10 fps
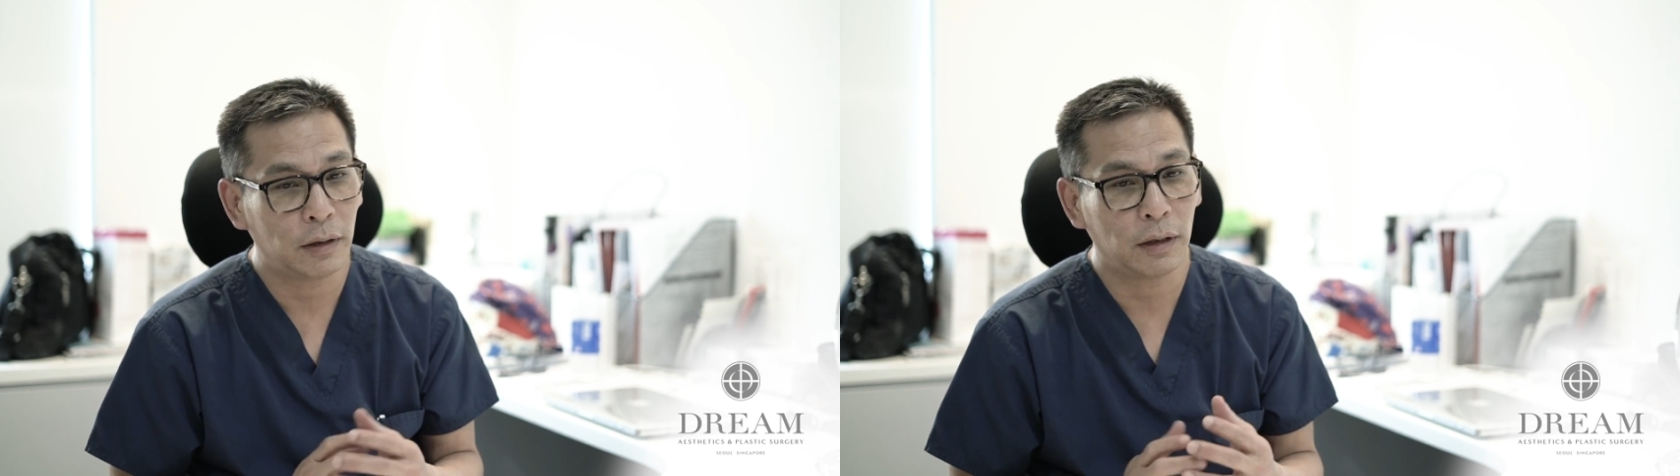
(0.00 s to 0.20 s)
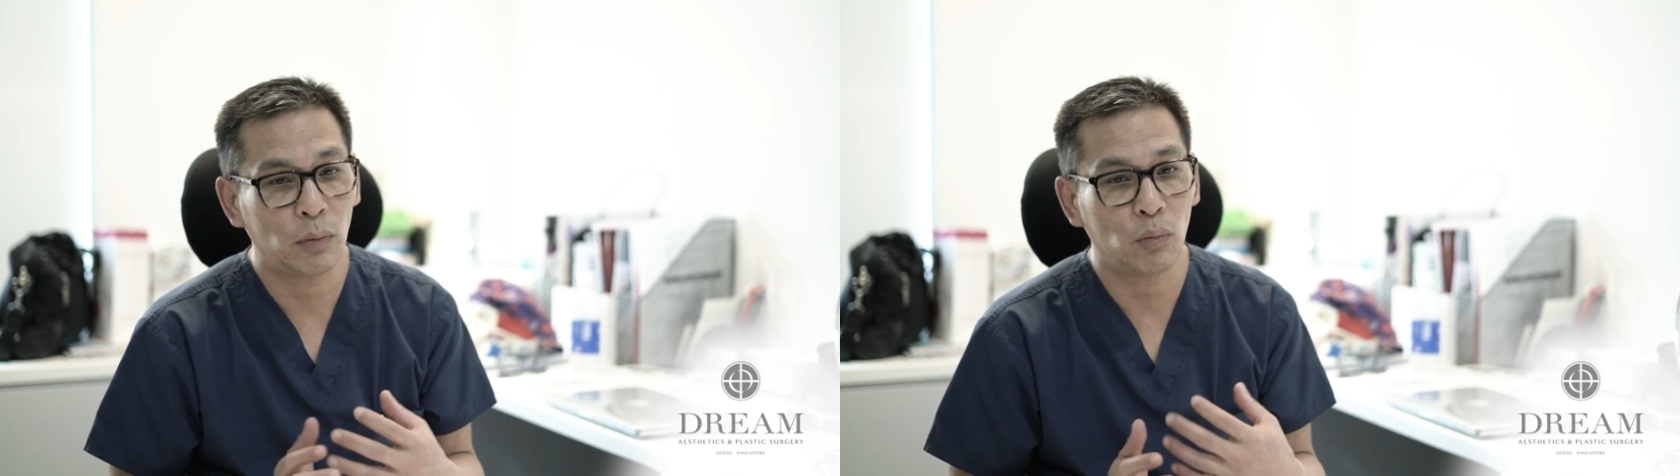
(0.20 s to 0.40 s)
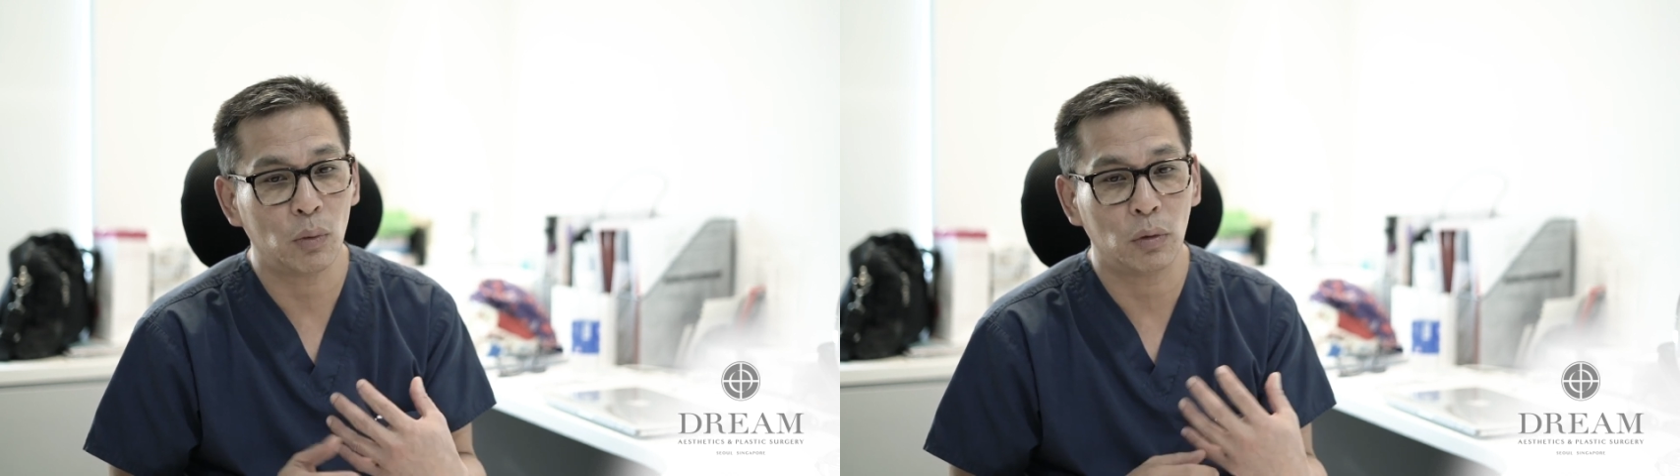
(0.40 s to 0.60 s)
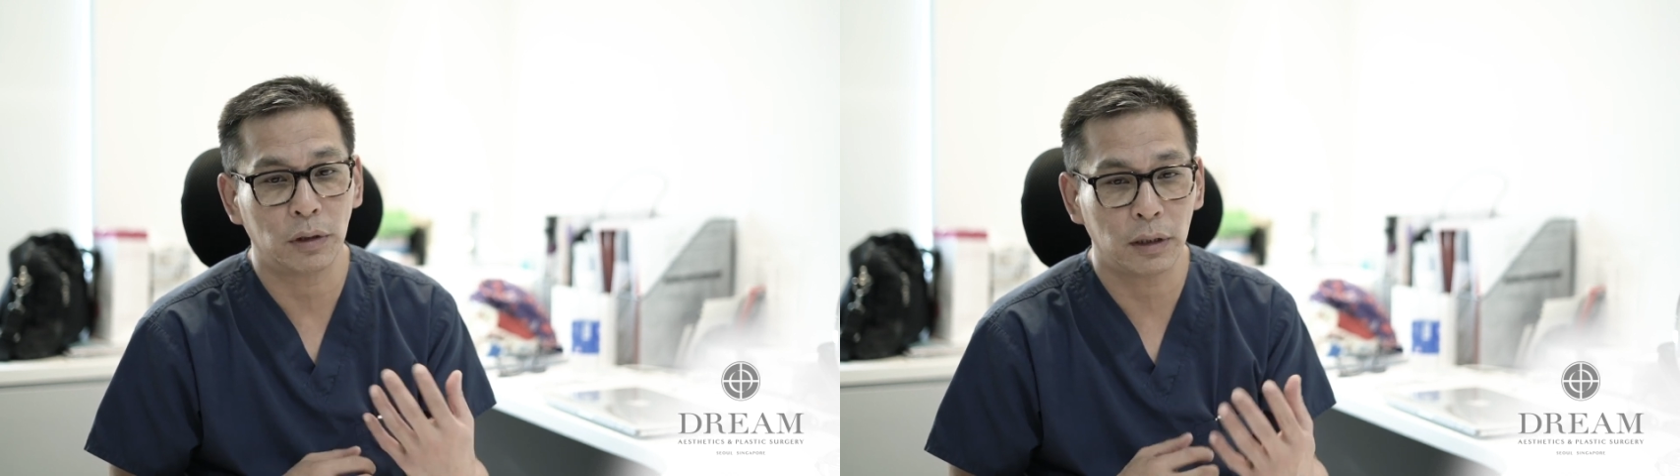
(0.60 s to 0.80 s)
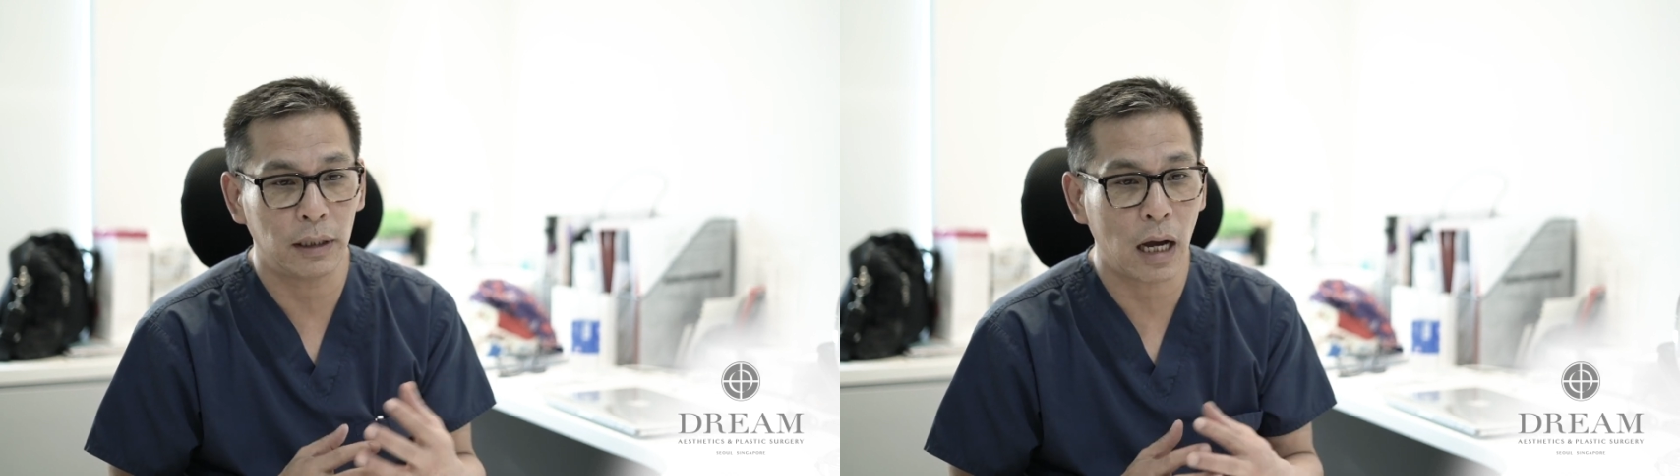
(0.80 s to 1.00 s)
then we will
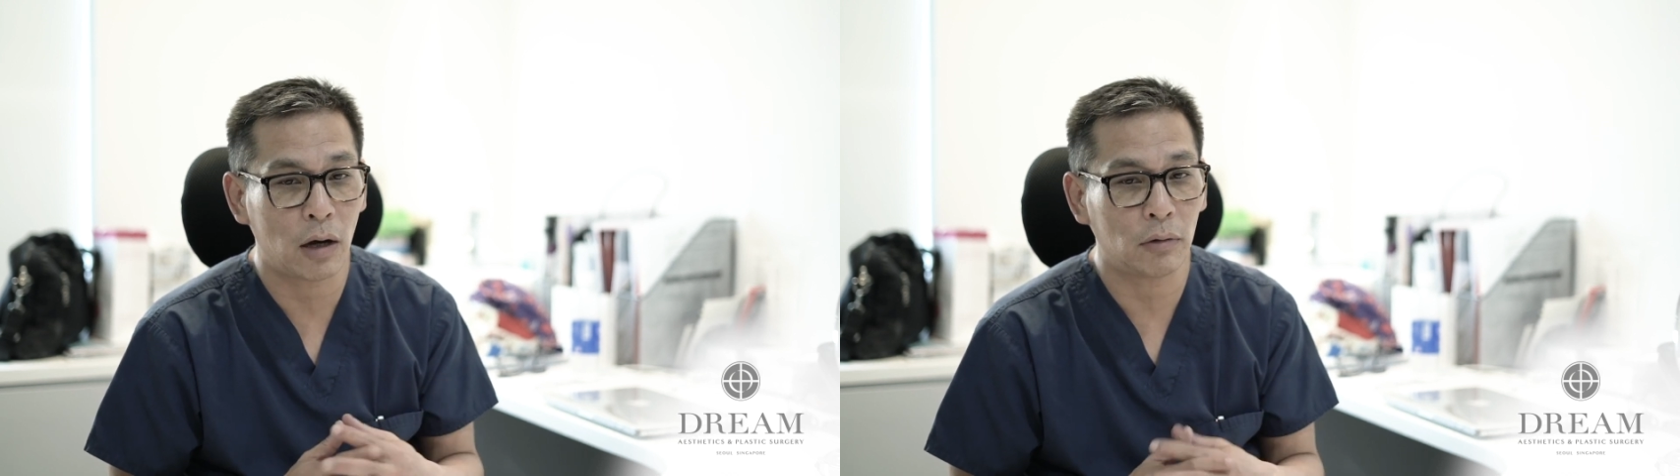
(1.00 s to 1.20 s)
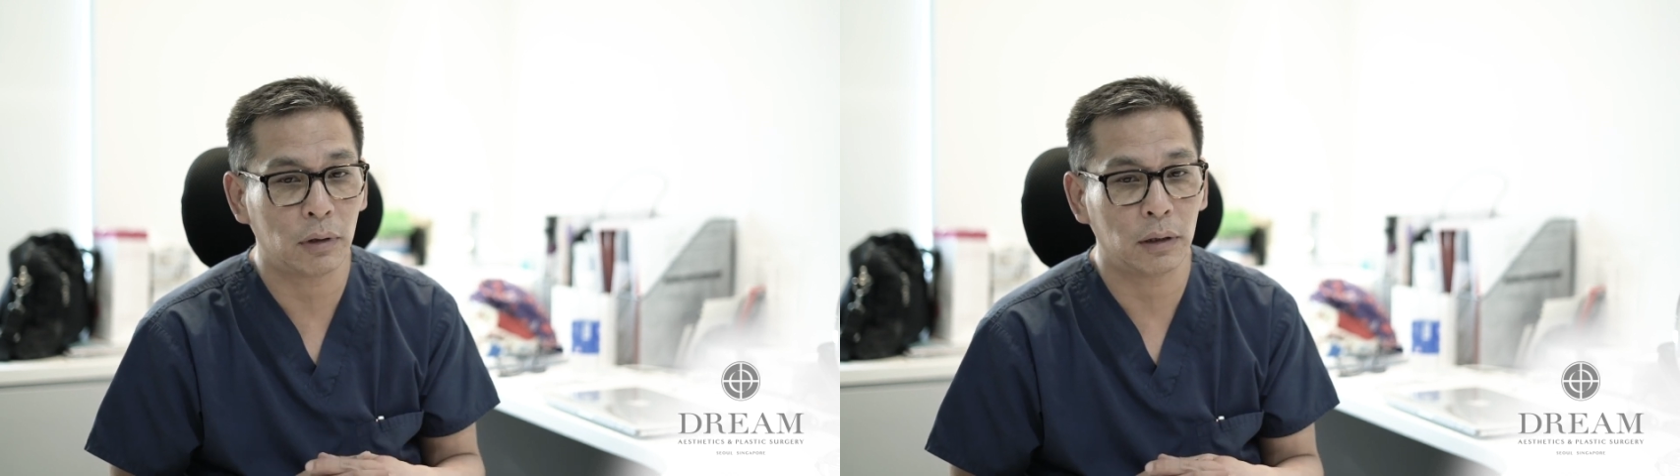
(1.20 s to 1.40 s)
sit down